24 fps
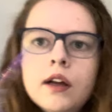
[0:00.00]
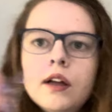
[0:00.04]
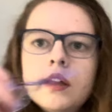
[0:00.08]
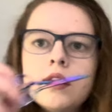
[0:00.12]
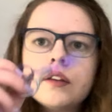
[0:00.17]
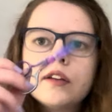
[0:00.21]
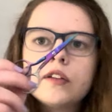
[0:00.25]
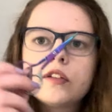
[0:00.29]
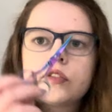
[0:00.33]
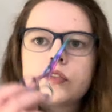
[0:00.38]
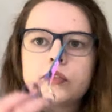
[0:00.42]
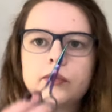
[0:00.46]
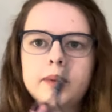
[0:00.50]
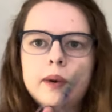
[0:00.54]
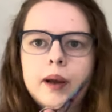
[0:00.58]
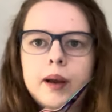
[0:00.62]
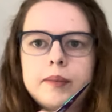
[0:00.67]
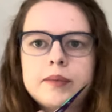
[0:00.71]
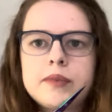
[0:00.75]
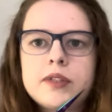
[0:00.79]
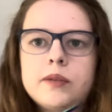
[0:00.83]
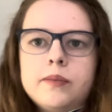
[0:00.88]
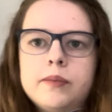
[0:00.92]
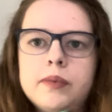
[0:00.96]
These are from
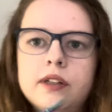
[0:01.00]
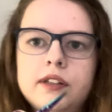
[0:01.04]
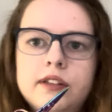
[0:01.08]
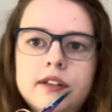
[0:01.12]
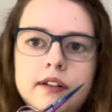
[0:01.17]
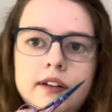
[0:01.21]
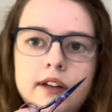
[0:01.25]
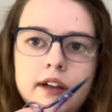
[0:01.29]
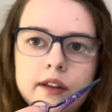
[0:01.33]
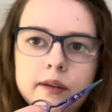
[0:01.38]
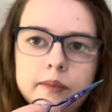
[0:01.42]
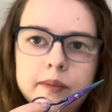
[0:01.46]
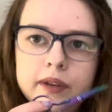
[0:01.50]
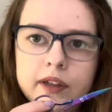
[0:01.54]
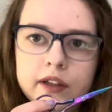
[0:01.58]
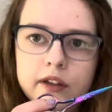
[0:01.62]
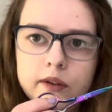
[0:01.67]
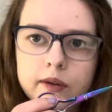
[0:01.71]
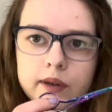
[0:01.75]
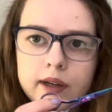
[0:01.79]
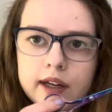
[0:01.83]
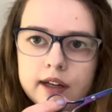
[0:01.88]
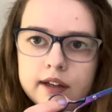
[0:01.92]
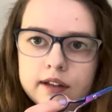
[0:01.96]
Amazon, but I did get them in
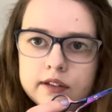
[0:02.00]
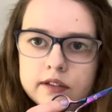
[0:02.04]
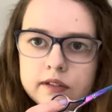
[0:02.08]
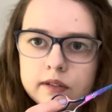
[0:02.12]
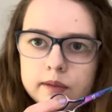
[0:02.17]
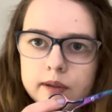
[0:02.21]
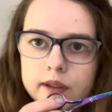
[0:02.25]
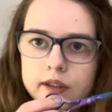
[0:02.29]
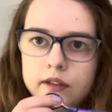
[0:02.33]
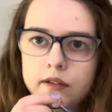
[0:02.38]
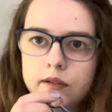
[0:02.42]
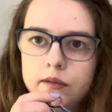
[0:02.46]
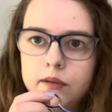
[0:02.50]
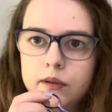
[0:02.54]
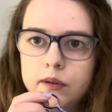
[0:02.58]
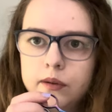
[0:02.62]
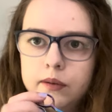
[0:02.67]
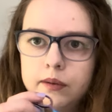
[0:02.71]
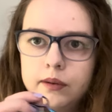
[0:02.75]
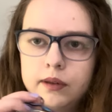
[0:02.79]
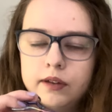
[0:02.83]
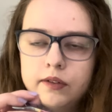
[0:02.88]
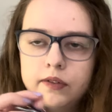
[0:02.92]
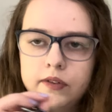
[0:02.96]
the UK, so I don't know
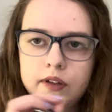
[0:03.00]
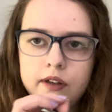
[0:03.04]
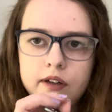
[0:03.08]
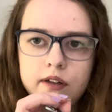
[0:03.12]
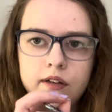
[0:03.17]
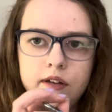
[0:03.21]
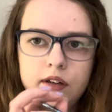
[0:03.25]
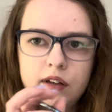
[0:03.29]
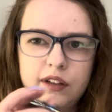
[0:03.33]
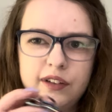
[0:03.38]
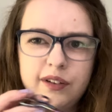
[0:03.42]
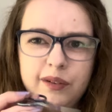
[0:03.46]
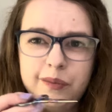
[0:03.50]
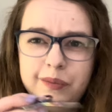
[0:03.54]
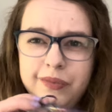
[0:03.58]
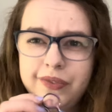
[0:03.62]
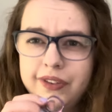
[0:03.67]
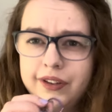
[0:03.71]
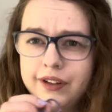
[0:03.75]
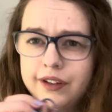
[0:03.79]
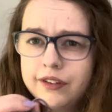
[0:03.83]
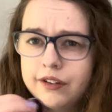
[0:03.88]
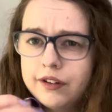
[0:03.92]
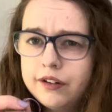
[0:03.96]
if I don't
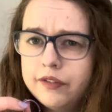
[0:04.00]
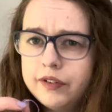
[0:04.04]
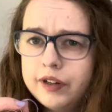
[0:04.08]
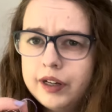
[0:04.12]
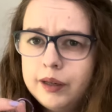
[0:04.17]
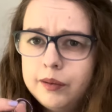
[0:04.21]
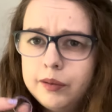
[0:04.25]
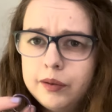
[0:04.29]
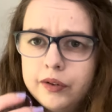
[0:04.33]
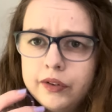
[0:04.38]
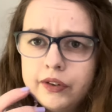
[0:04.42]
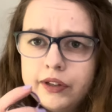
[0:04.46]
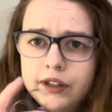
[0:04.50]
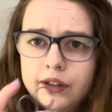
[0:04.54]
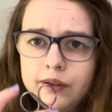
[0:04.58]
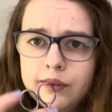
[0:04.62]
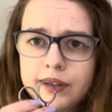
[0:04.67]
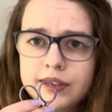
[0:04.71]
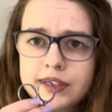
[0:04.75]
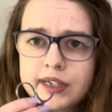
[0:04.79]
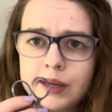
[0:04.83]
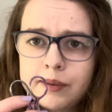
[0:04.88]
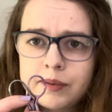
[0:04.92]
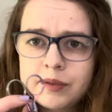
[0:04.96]
think they're available in the
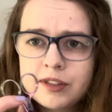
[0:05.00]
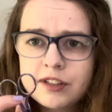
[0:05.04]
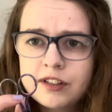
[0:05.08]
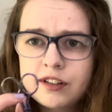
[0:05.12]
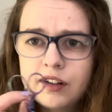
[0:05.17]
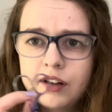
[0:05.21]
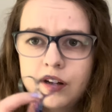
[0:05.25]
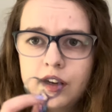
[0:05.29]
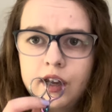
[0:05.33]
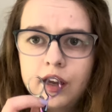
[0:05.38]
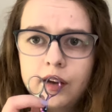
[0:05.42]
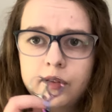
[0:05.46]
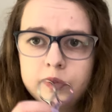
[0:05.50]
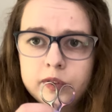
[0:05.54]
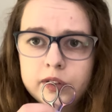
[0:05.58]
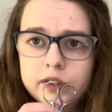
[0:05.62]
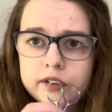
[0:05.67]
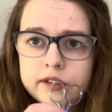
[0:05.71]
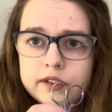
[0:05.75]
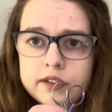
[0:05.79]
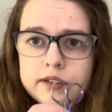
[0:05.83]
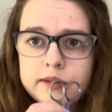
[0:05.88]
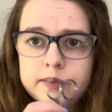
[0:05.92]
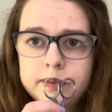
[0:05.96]
US Amazon. I have
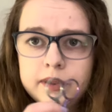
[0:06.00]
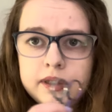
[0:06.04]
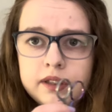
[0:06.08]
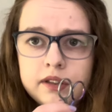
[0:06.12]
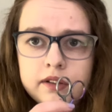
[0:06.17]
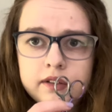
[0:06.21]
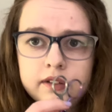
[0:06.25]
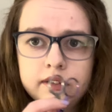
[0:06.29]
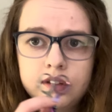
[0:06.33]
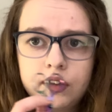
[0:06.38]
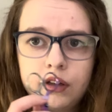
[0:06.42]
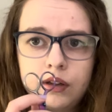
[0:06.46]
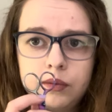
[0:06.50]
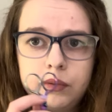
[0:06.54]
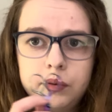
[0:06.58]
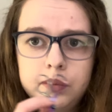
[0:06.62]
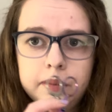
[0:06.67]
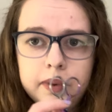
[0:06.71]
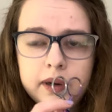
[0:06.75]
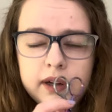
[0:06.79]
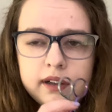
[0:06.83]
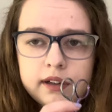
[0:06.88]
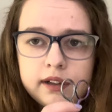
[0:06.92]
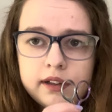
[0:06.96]
looked, because I would
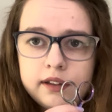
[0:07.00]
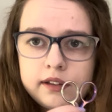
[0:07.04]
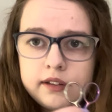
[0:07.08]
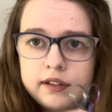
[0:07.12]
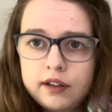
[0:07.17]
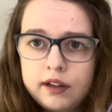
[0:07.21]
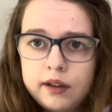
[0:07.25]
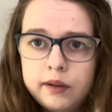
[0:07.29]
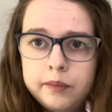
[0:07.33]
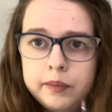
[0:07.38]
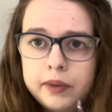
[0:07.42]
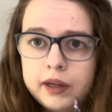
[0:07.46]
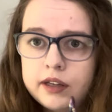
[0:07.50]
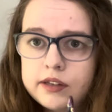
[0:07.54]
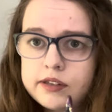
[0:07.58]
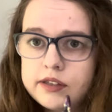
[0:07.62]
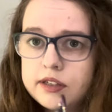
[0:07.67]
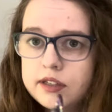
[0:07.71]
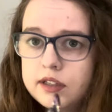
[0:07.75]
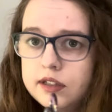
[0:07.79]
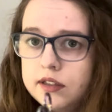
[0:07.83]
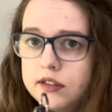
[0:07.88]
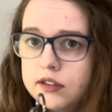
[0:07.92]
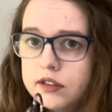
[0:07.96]
buy like 10 pairs of
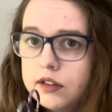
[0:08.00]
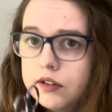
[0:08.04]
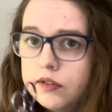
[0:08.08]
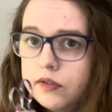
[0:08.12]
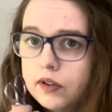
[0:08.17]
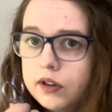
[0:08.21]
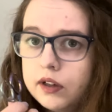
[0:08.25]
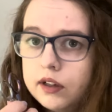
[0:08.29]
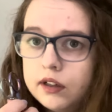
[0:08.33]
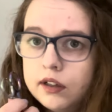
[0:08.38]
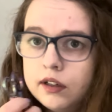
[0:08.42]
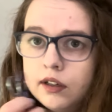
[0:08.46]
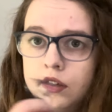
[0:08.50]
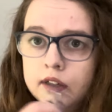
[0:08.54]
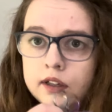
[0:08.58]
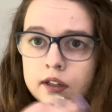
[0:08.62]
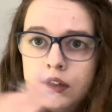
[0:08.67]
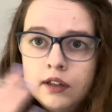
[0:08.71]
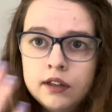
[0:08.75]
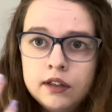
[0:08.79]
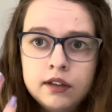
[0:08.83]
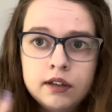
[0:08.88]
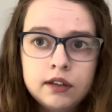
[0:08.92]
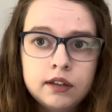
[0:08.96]
these if I
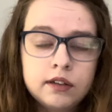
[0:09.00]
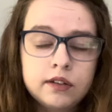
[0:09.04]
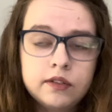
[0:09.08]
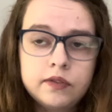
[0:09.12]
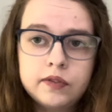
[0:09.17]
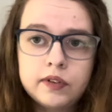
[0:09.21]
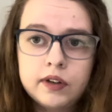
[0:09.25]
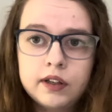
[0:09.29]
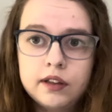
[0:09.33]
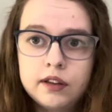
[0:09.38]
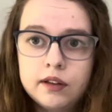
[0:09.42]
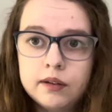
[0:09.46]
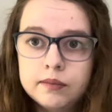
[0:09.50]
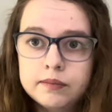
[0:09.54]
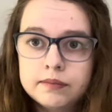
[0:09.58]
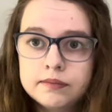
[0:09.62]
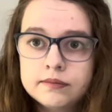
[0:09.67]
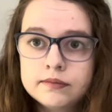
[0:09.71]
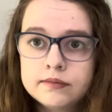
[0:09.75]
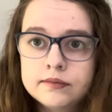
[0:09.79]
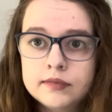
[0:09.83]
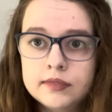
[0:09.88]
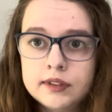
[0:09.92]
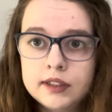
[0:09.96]
could find them
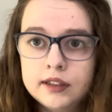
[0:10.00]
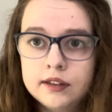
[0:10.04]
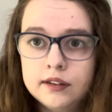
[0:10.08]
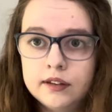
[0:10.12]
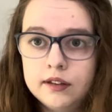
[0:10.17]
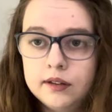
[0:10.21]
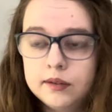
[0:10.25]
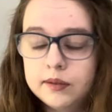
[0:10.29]
in the